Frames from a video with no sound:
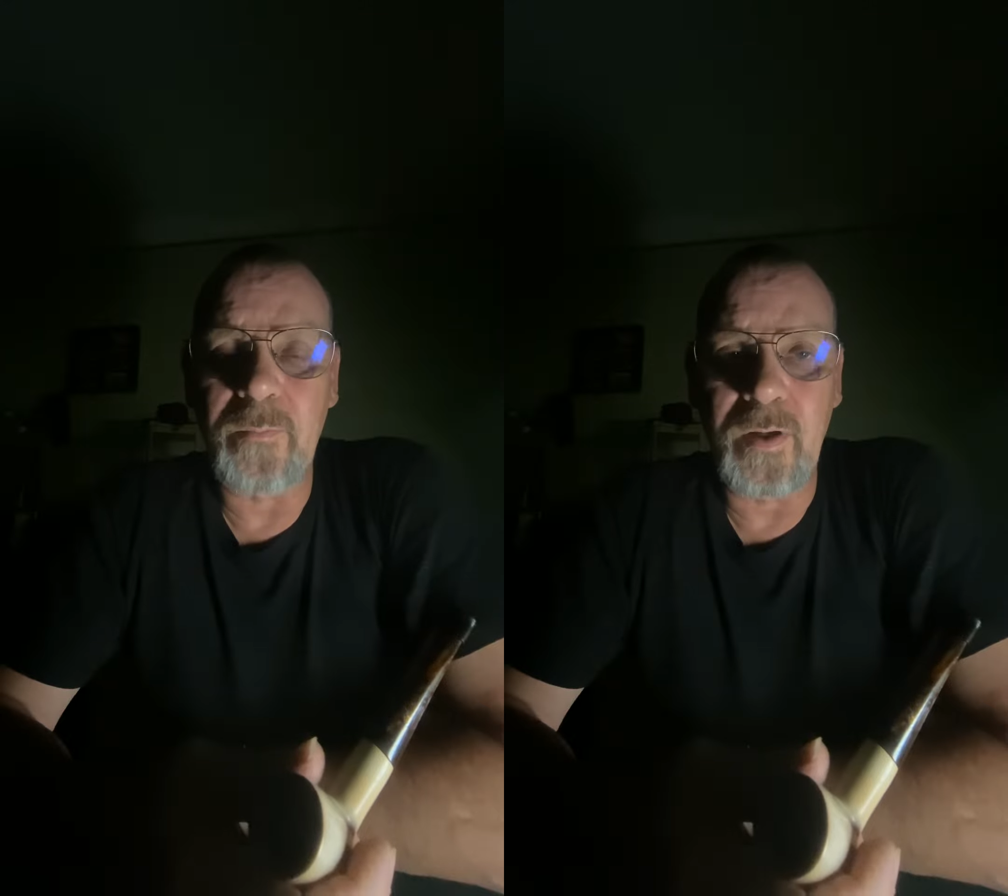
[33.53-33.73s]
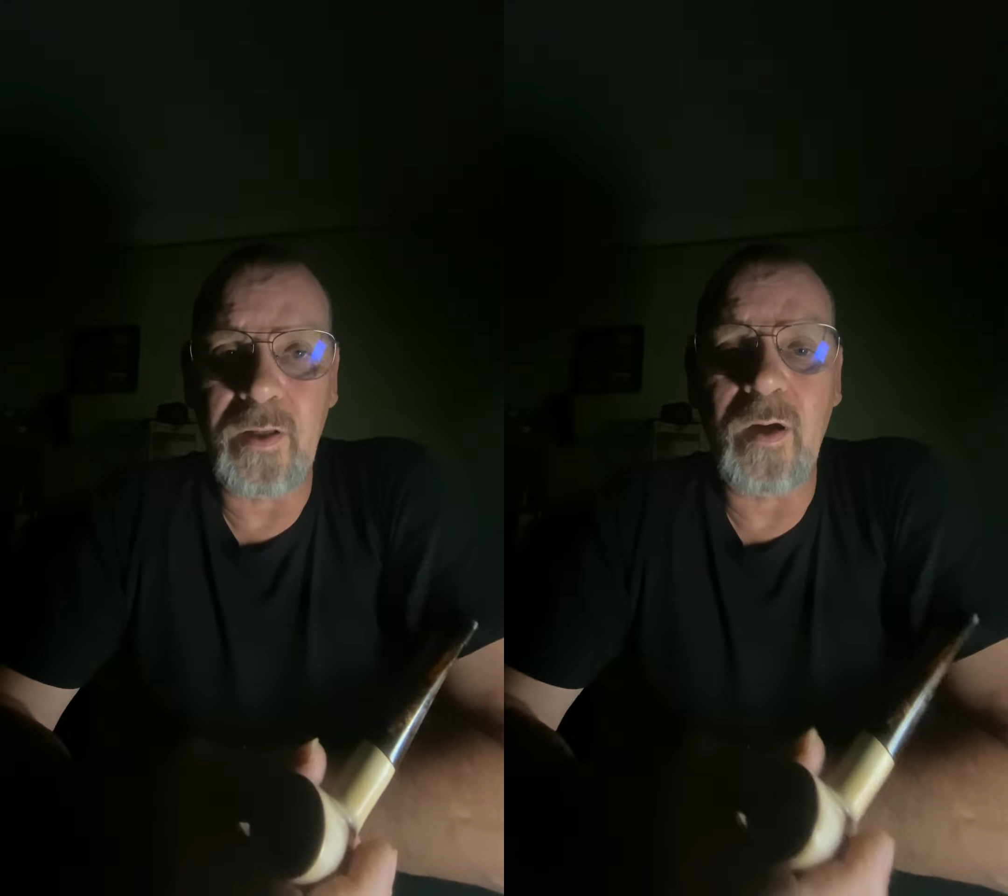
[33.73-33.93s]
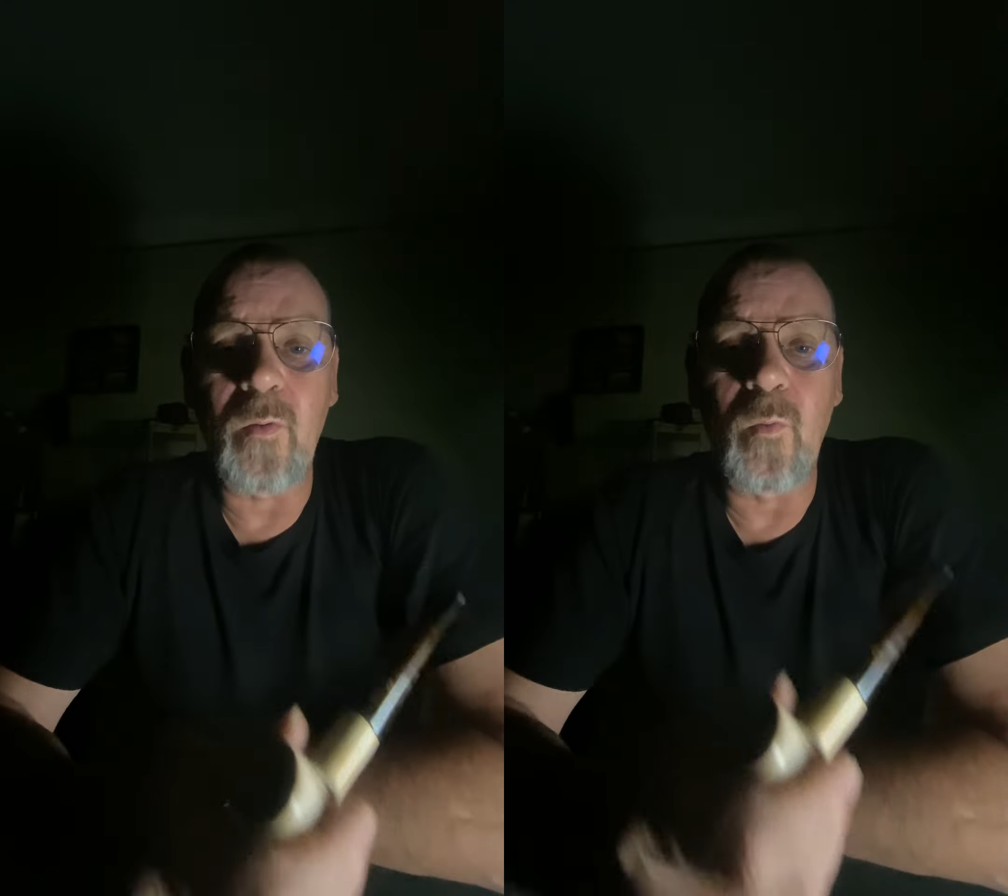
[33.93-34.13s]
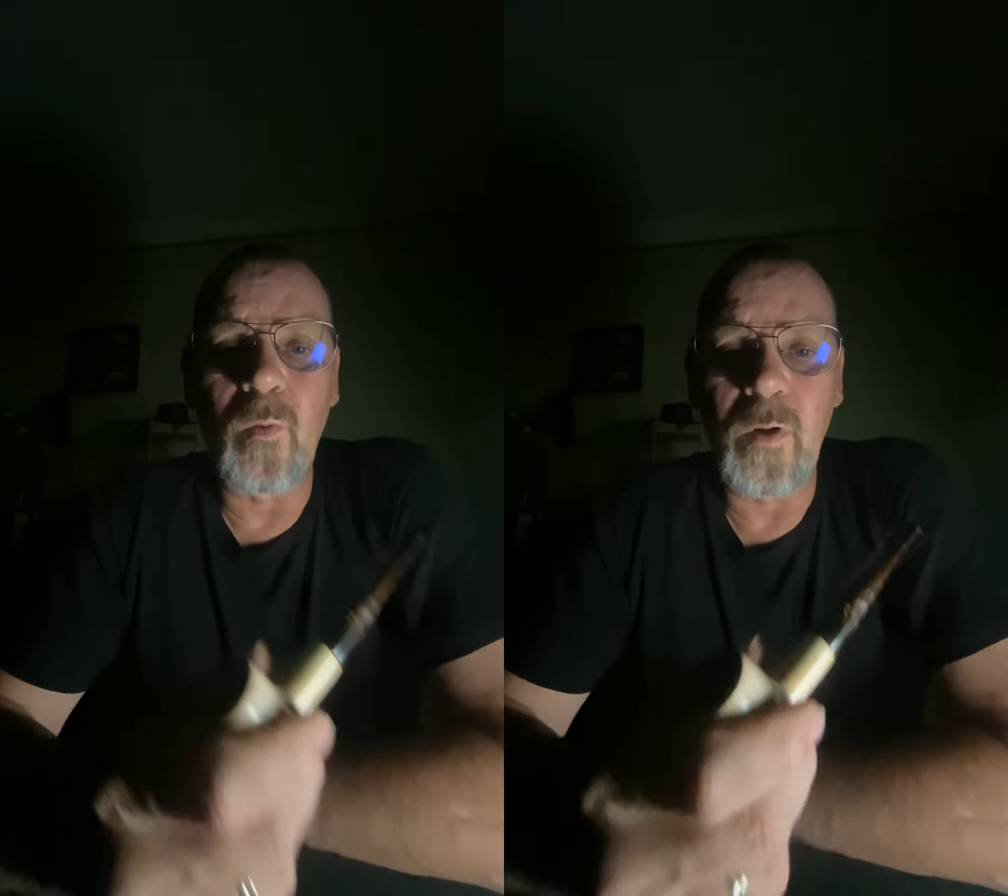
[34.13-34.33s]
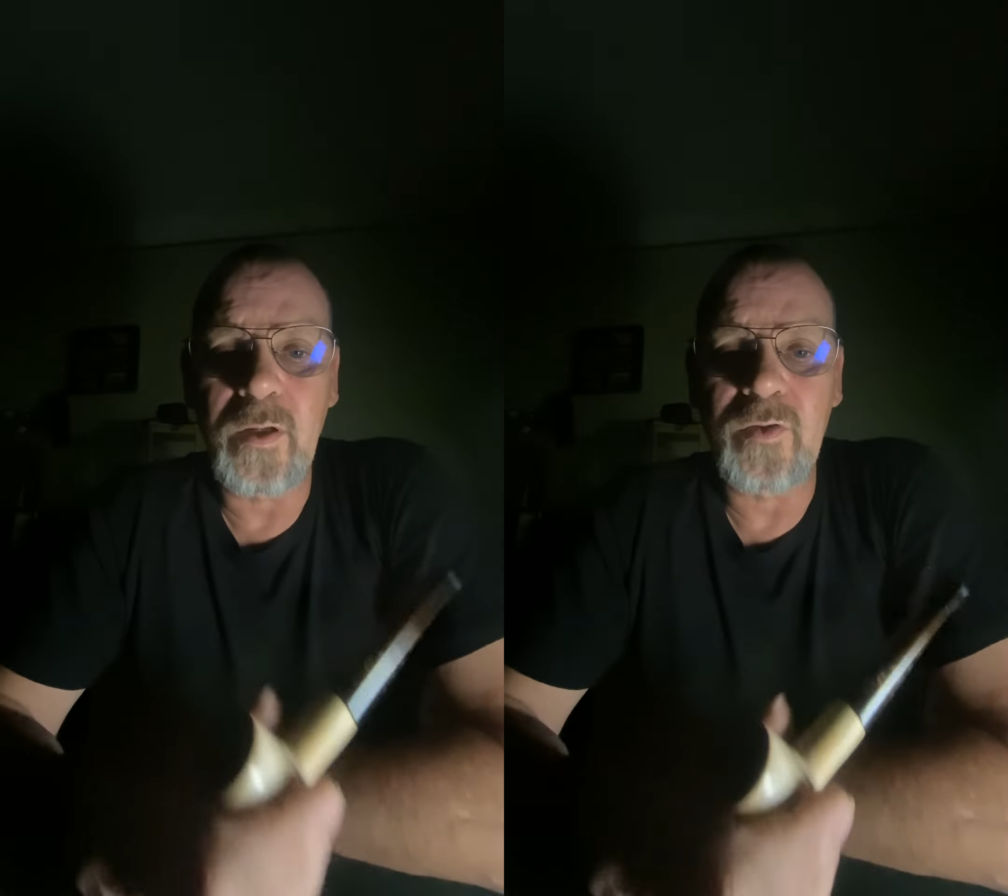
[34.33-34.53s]
but I
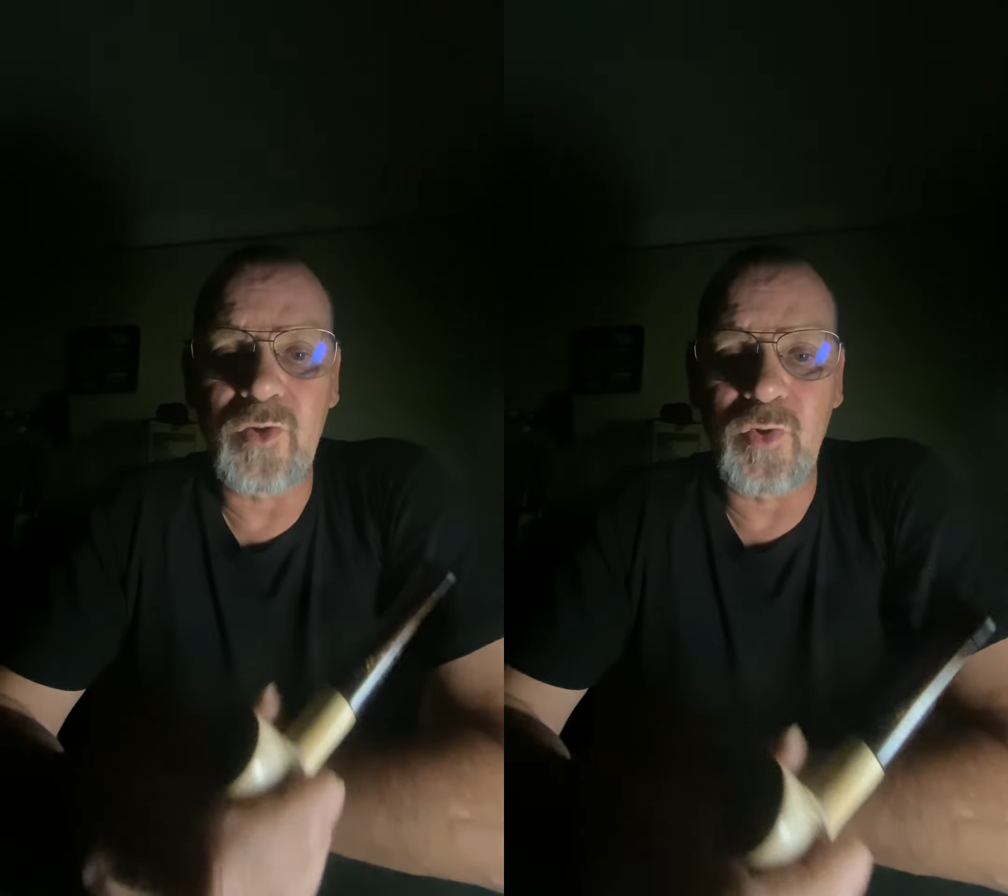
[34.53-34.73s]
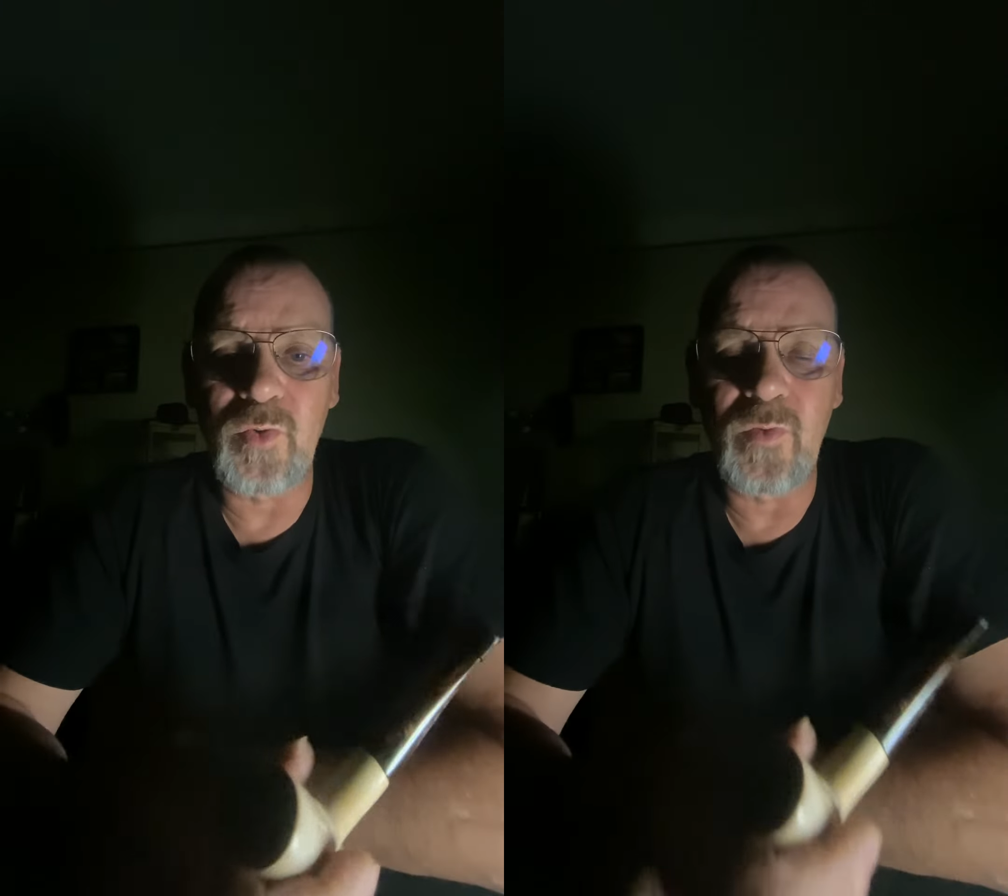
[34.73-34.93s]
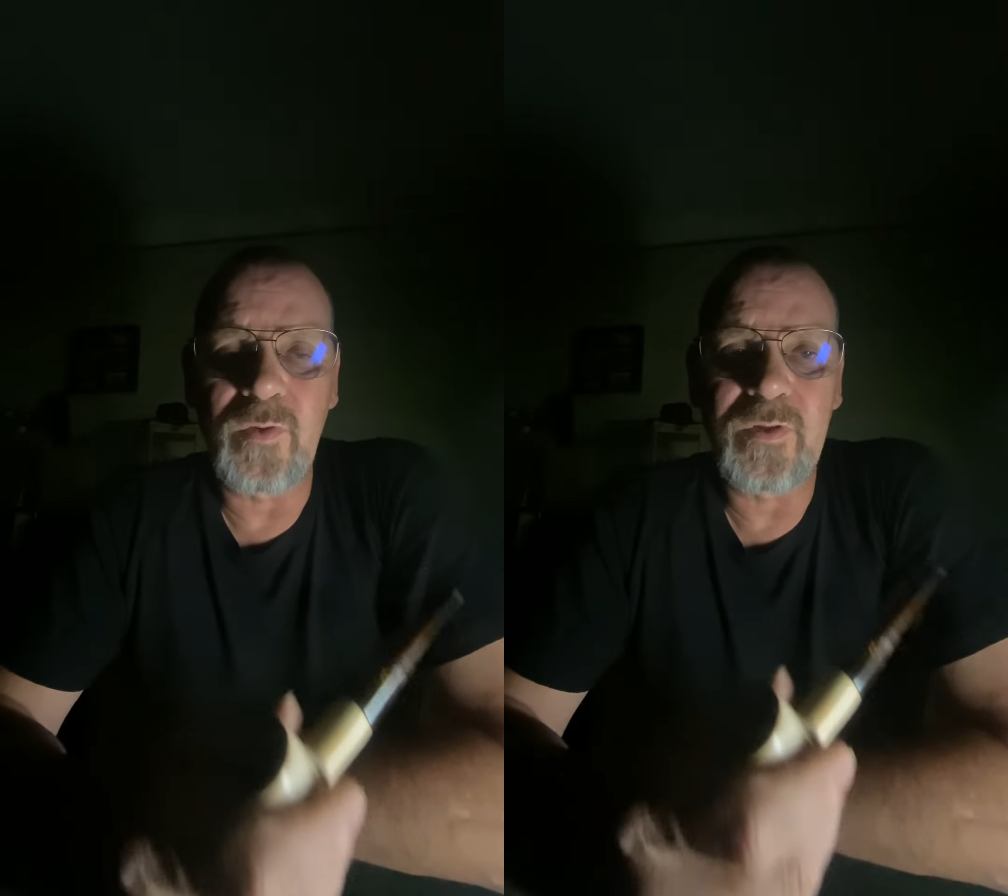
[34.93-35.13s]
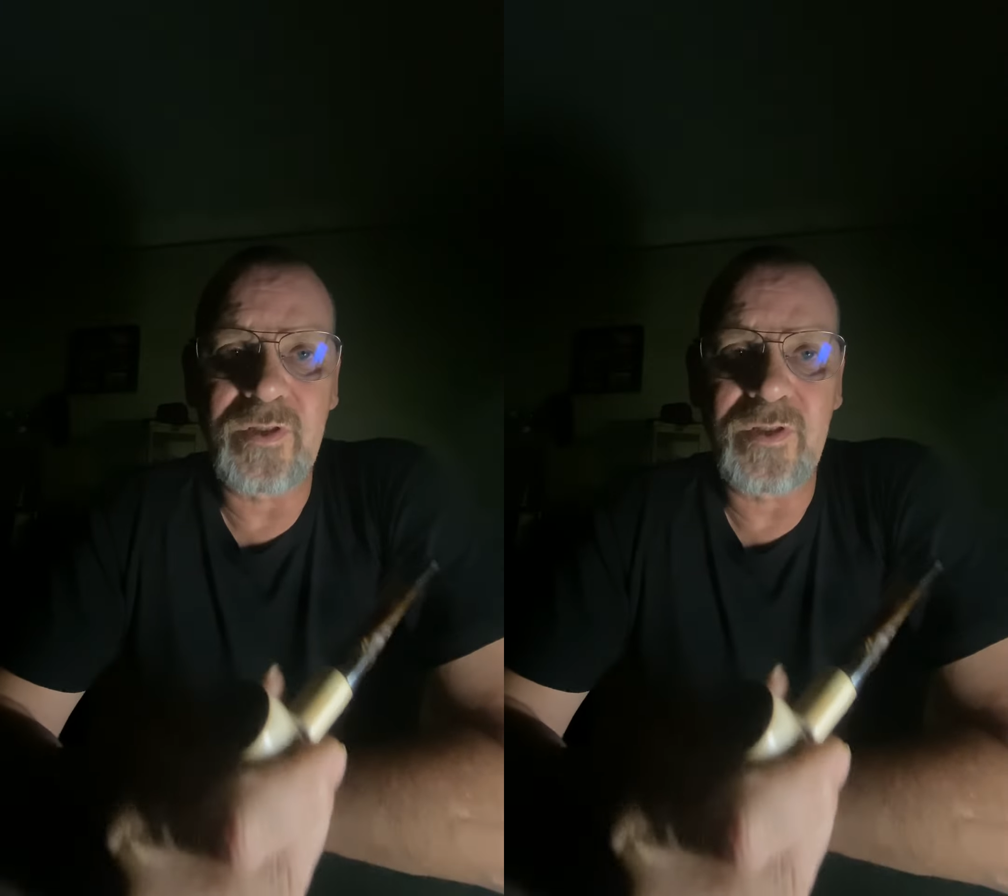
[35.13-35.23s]
want to do